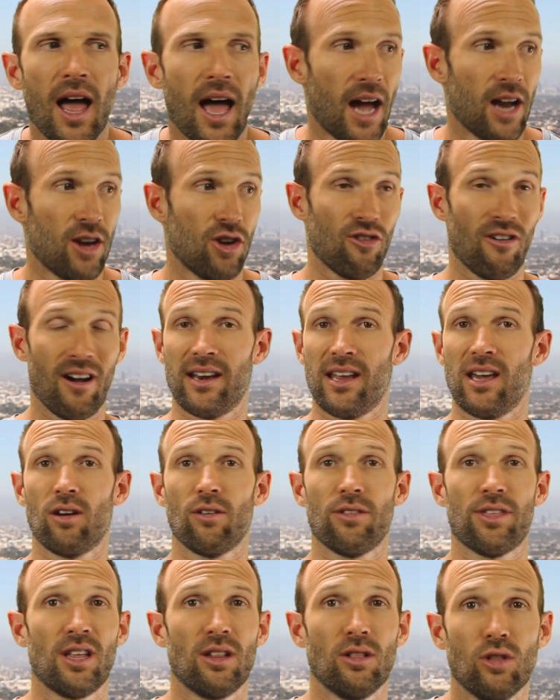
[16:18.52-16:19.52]
and you're
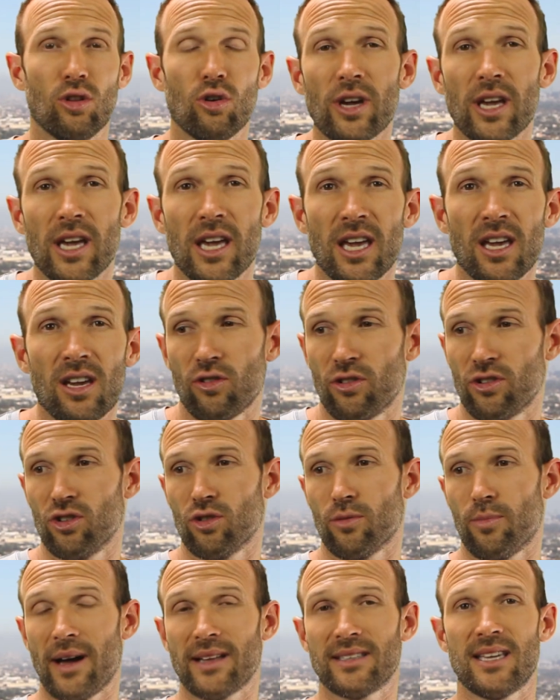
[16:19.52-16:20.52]
unhealthy looking, or
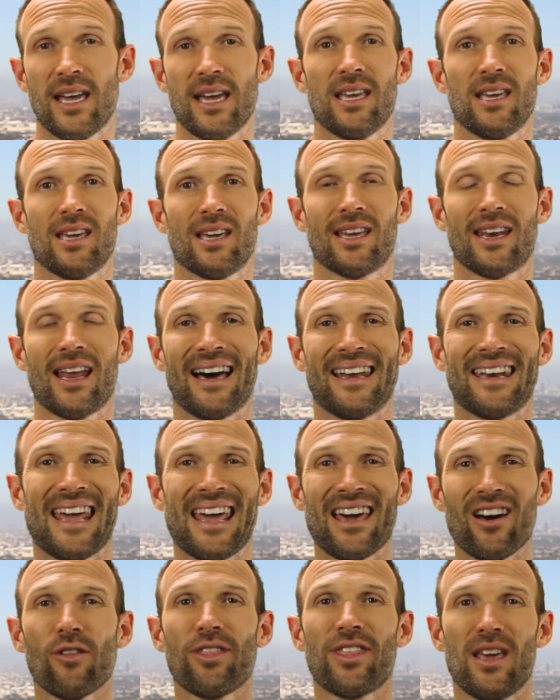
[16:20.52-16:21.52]
you're partaking in
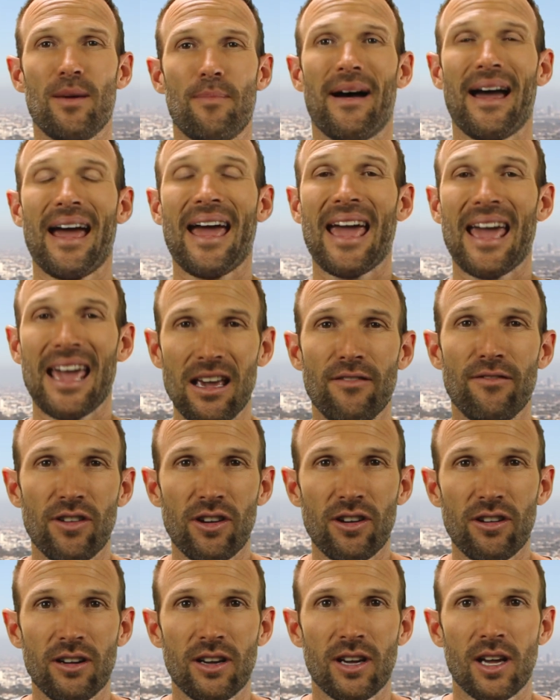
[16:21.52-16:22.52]
unhealthy
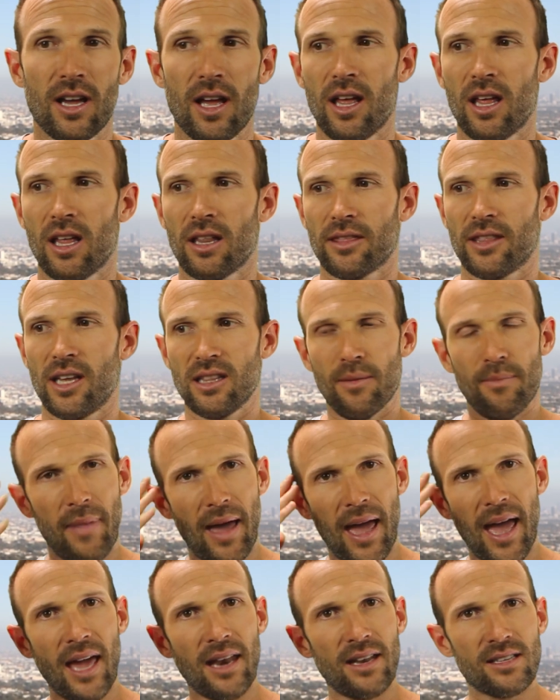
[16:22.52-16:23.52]
behavior, then the
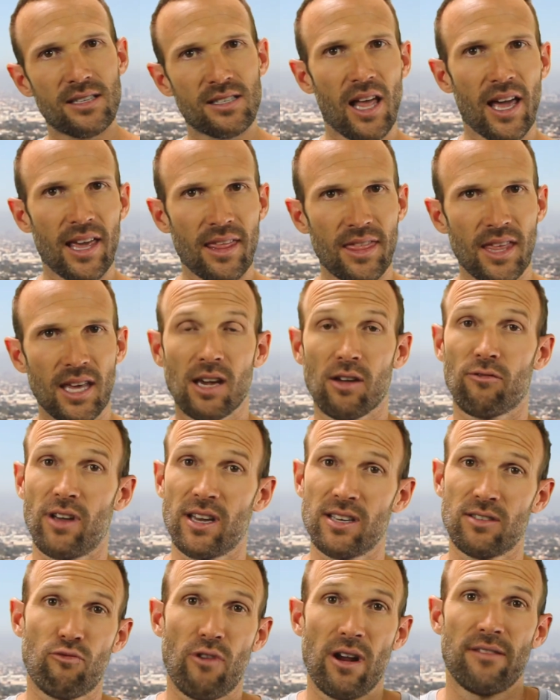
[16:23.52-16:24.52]
man is like thinking
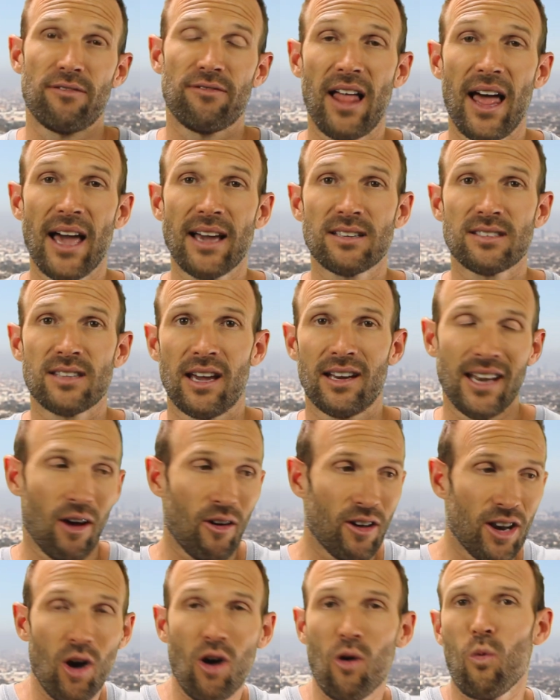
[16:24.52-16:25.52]
there's red flags there.
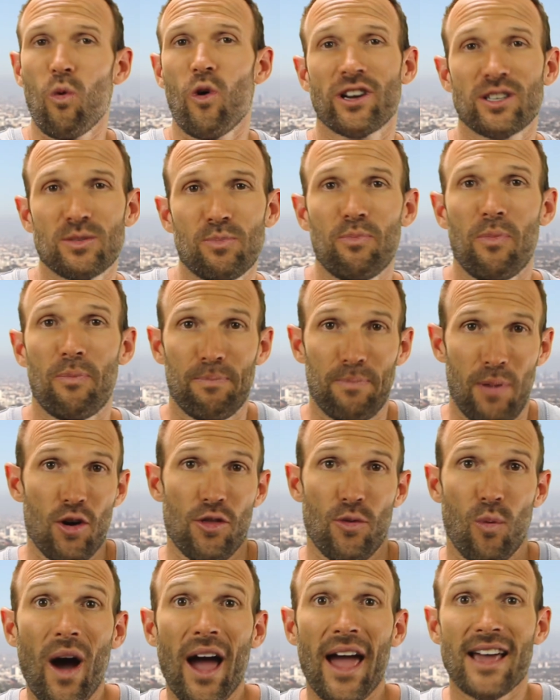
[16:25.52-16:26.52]
Now I know it works
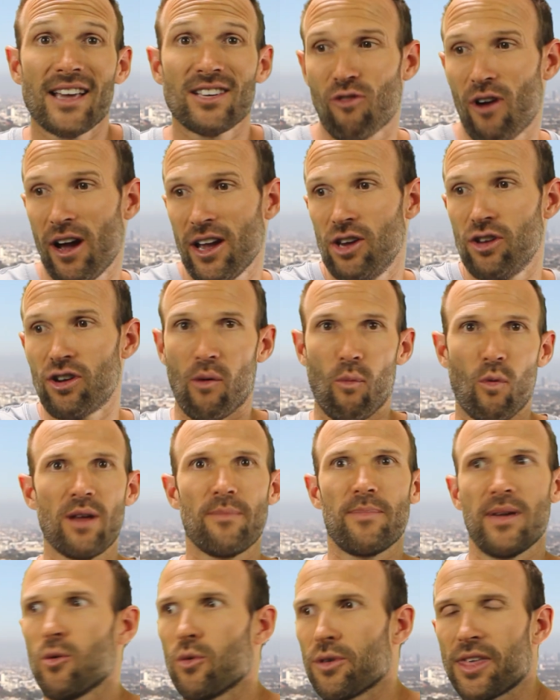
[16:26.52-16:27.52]
both ways, right? You don't want
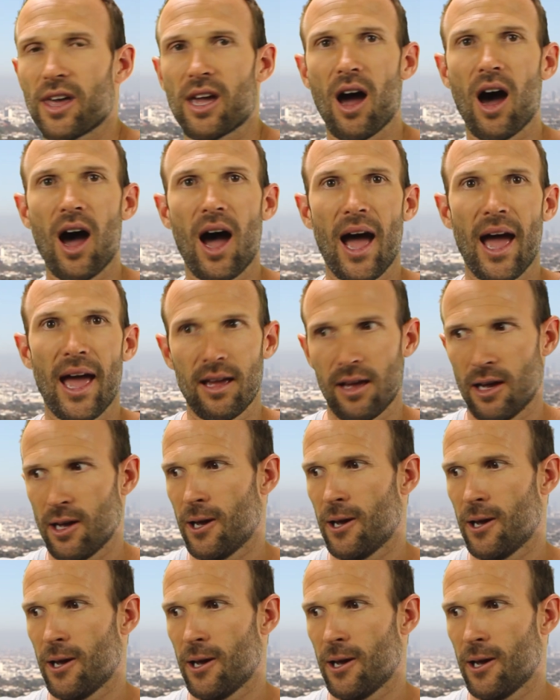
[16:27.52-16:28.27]
to be with a guy